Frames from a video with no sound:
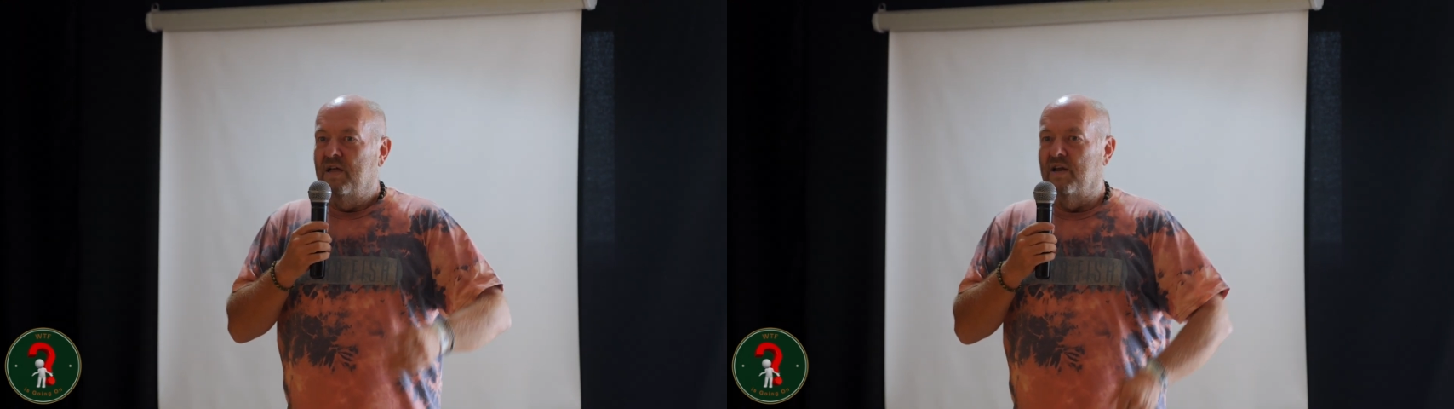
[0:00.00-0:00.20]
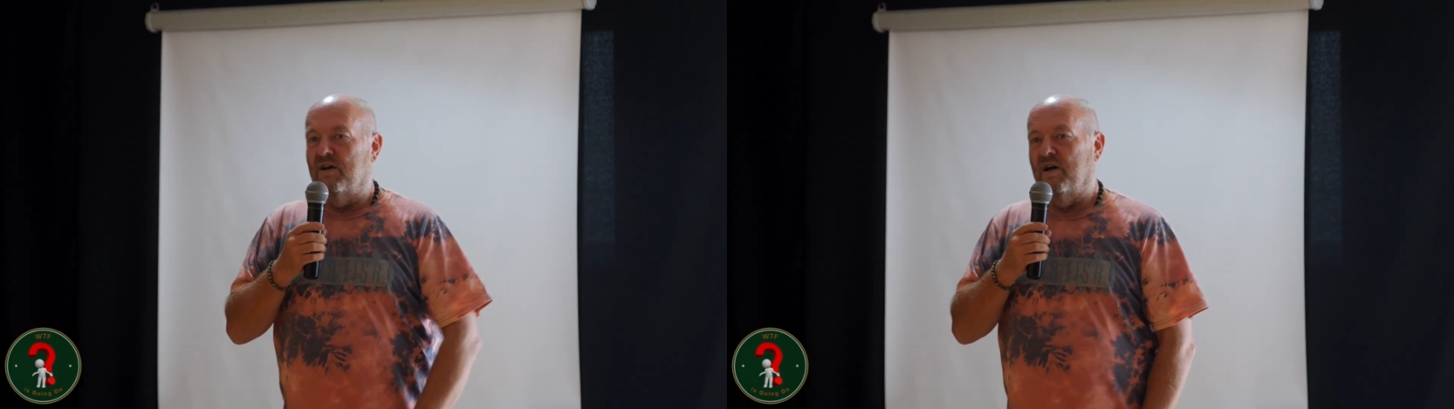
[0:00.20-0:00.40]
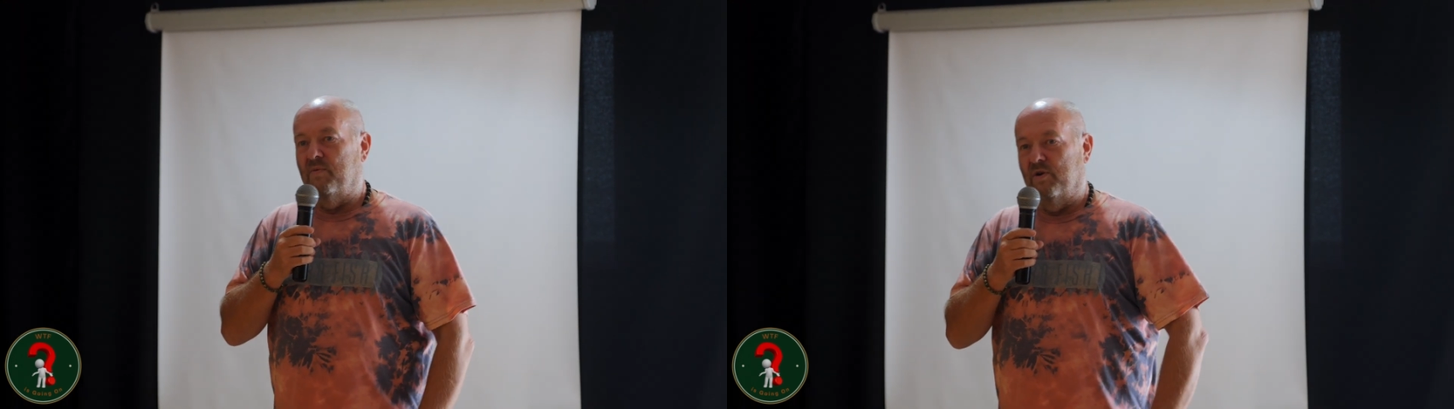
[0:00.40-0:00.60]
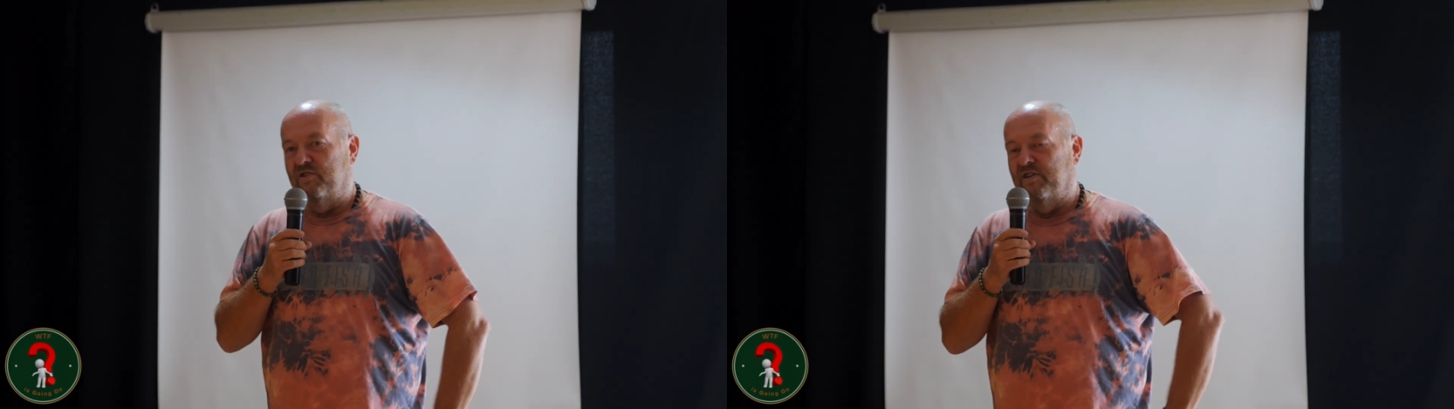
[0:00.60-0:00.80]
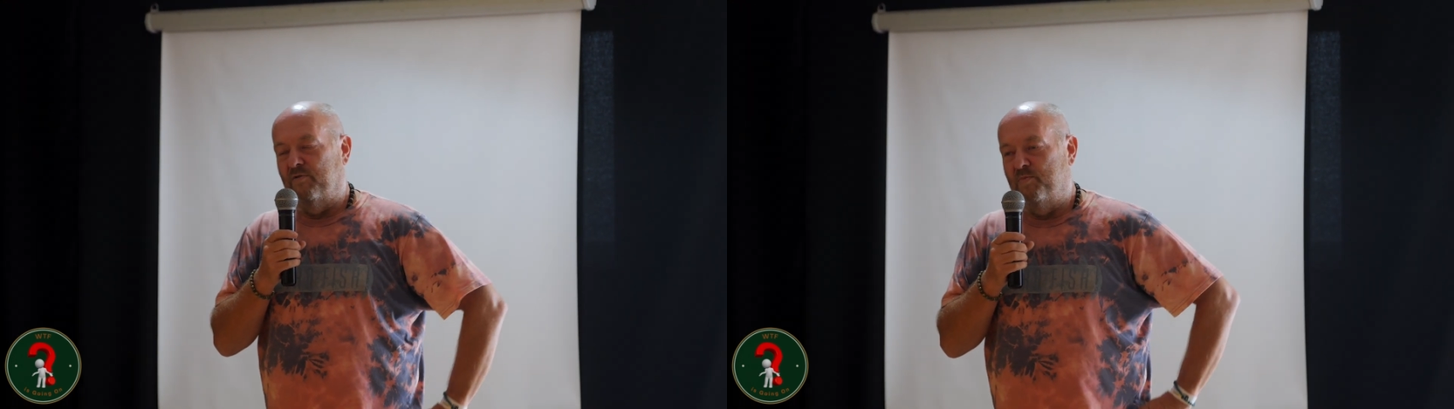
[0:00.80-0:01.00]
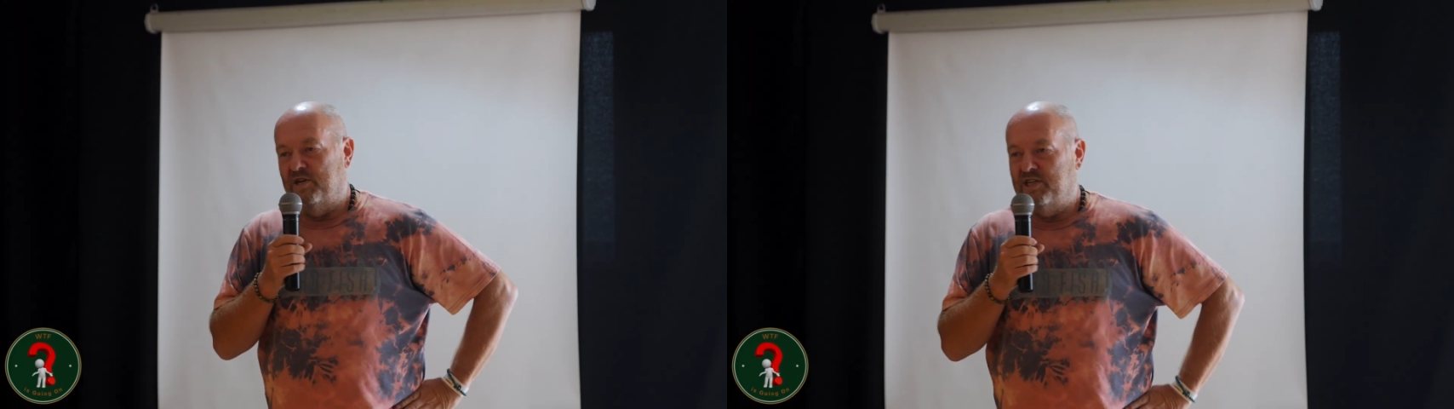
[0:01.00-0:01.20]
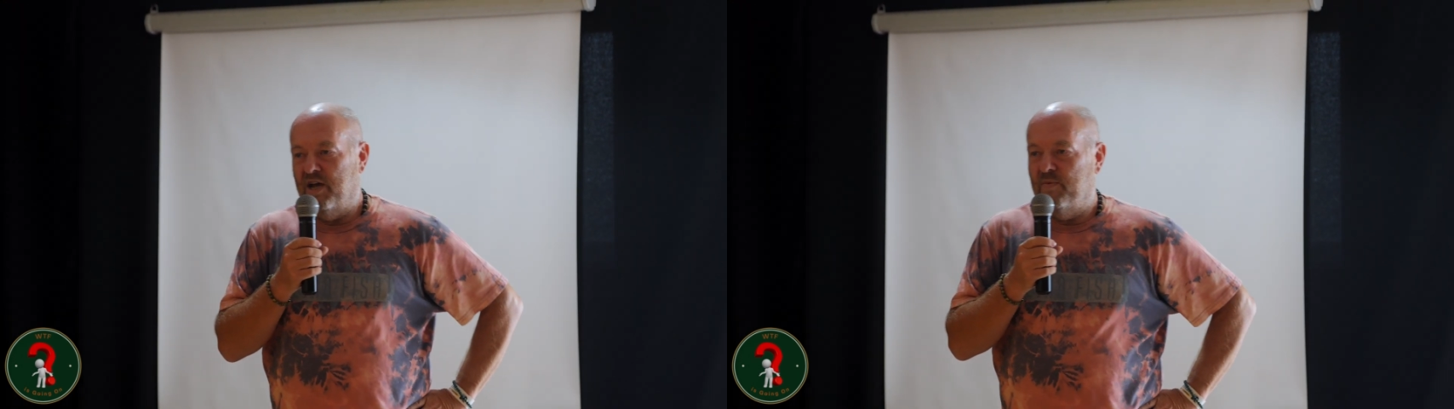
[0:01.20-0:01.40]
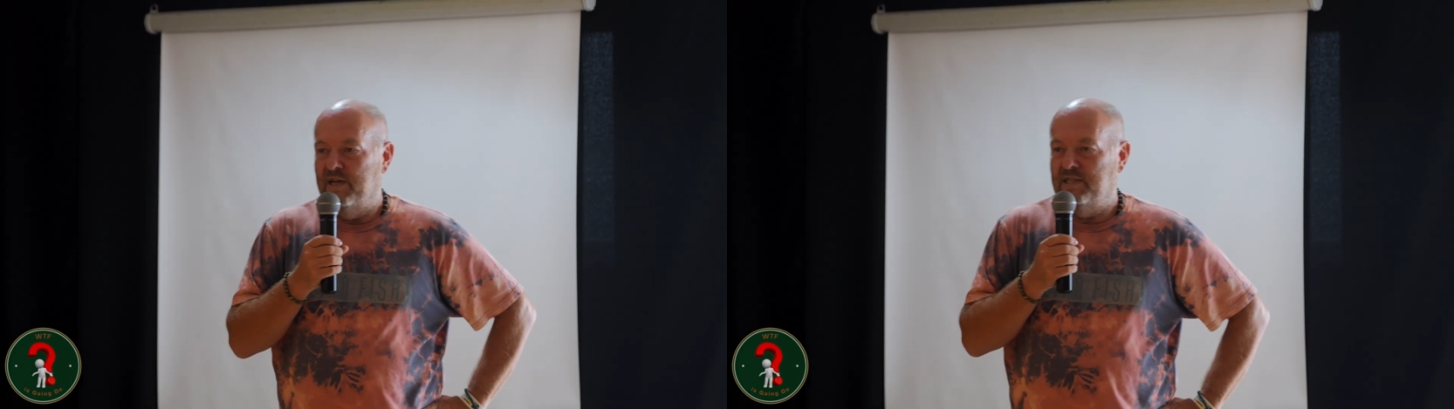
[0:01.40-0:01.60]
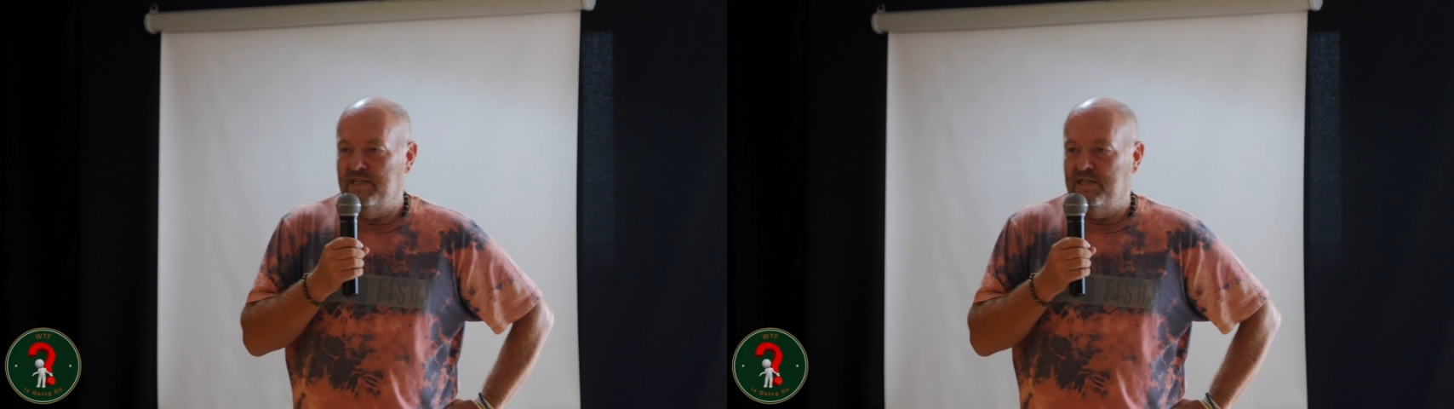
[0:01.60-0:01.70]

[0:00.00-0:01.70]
look, I want to travel British Airways.